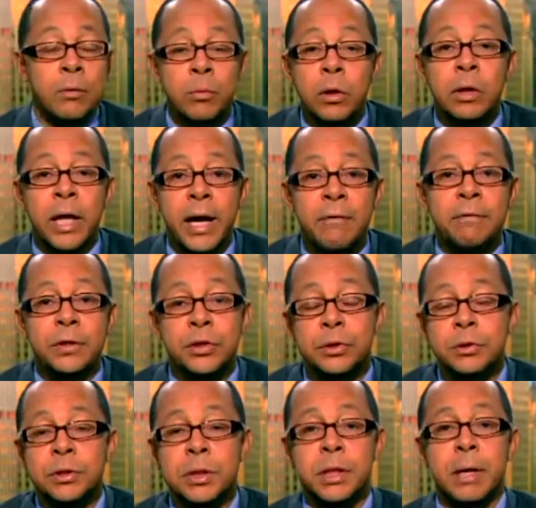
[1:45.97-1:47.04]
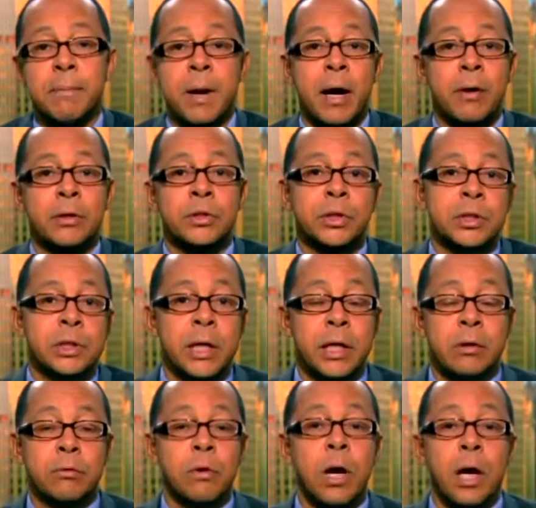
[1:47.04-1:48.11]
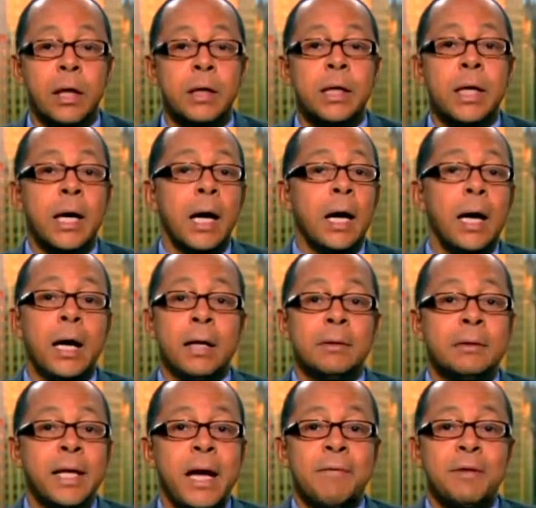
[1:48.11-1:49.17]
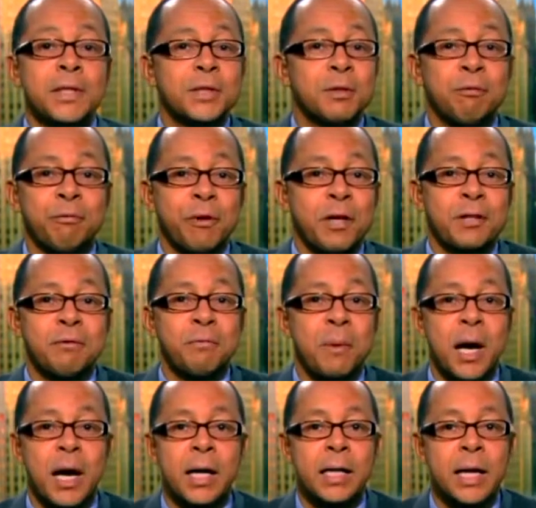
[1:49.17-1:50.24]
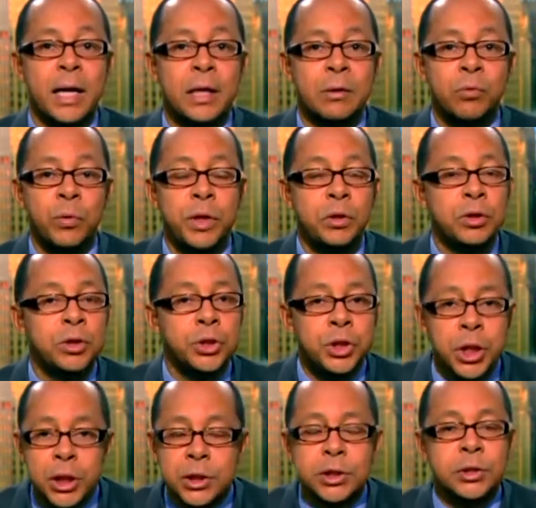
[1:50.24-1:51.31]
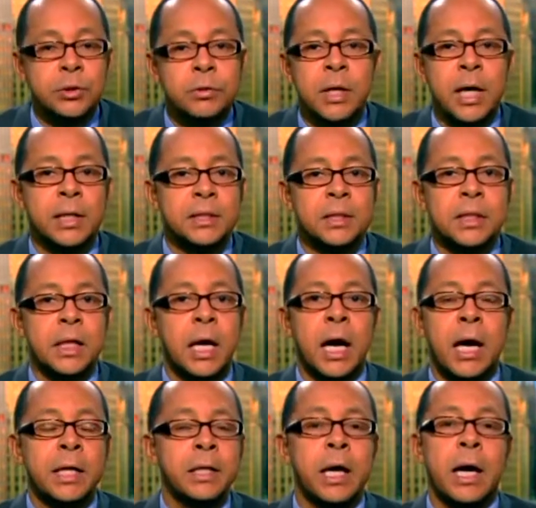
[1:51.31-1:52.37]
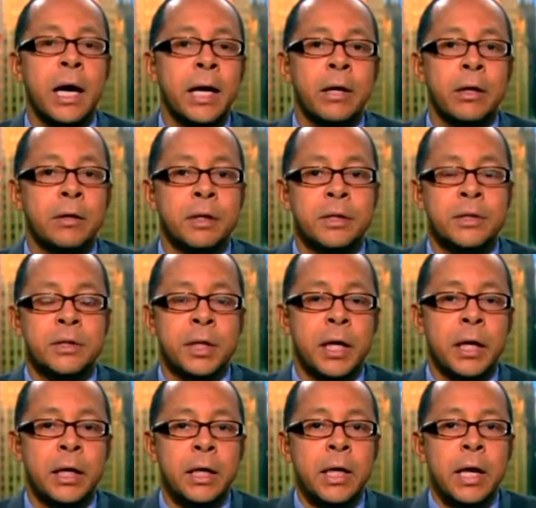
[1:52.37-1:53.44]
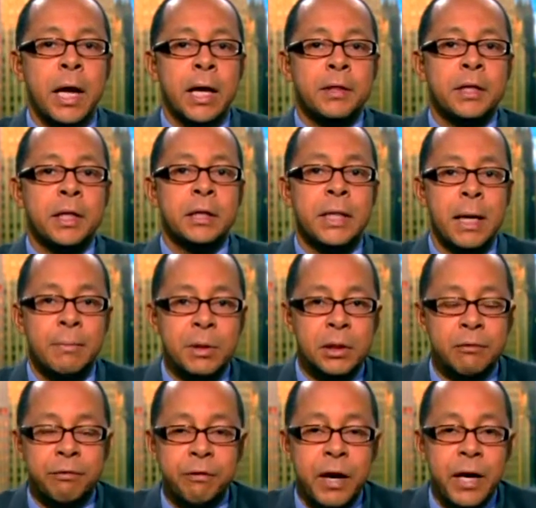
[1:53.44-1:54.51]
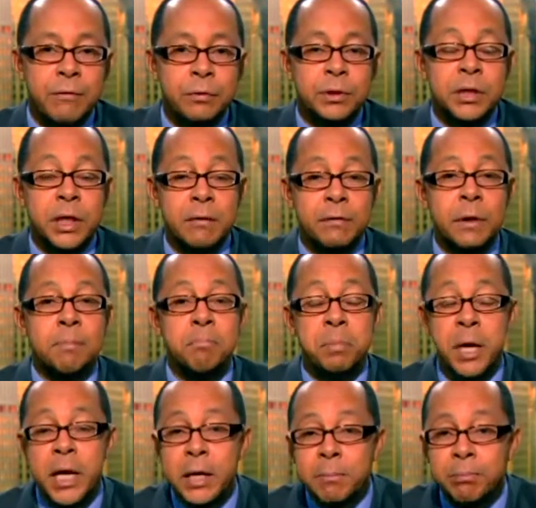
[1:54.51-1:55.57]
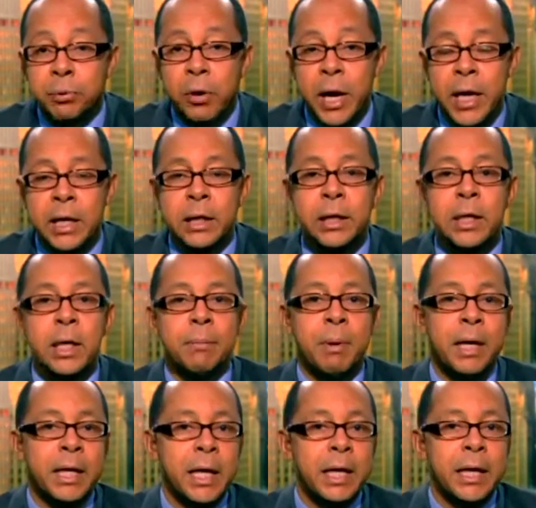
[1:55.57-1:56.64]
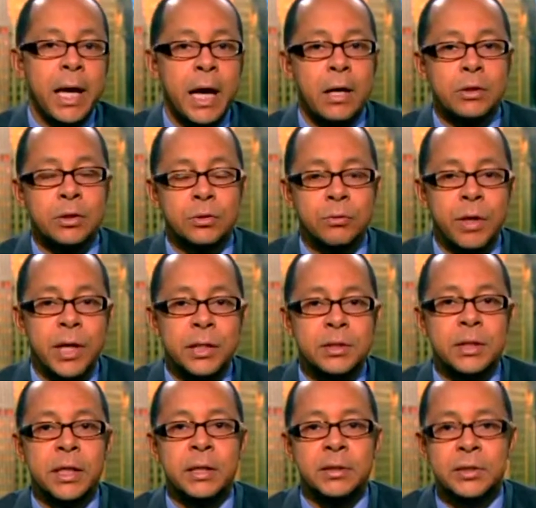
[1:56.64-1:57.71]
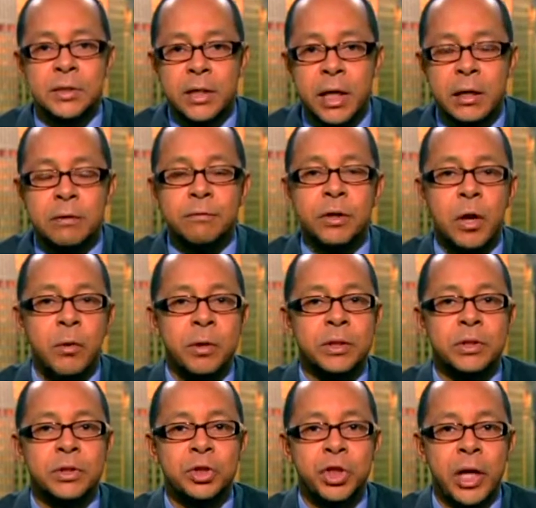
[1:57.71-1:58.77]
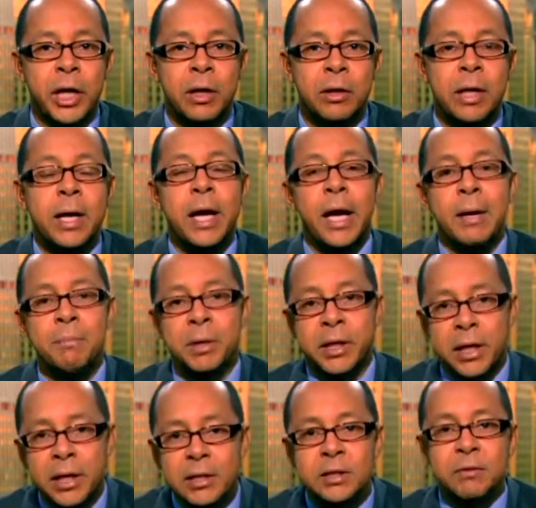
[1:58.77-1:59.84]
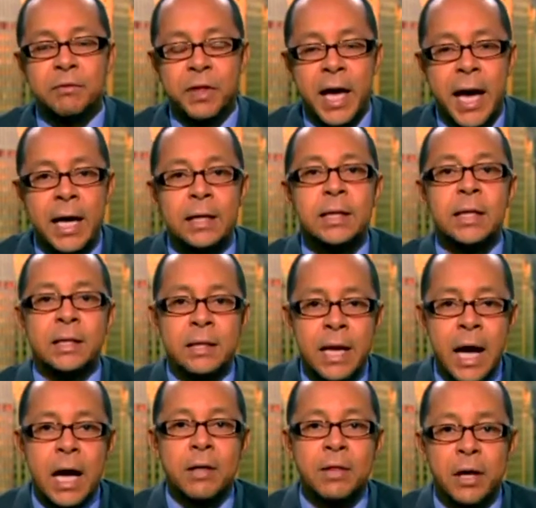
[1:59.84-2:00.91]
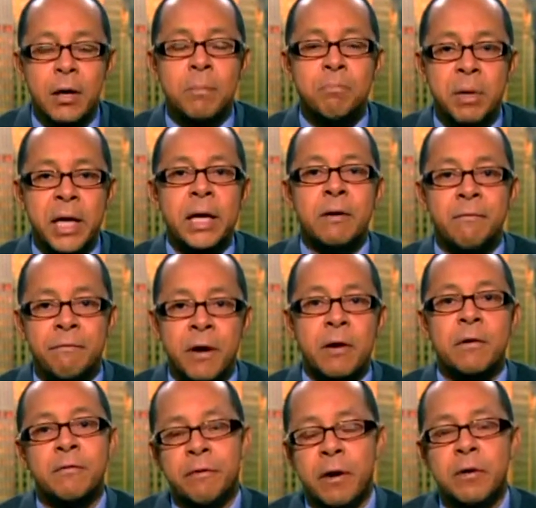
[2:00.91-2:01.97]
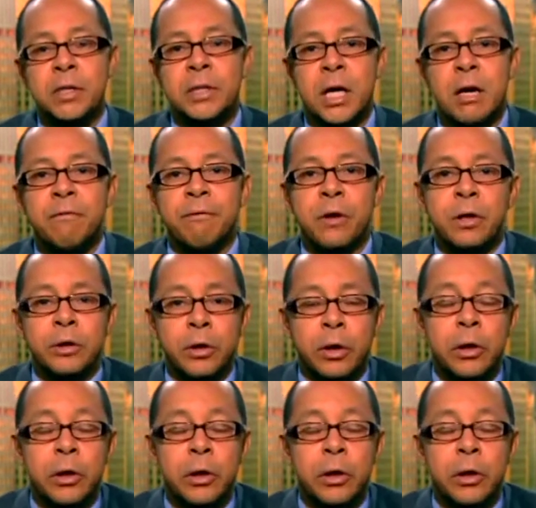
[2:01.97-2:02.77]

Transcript: they will have issues in their marriages later on. Uh, David is a friend of mine, and we just do not see eye to eye on this thing. I think Debbie LaFave was given a big break by getting house arrest instead of going to jail jail. And because of that, now they are being very, very tough on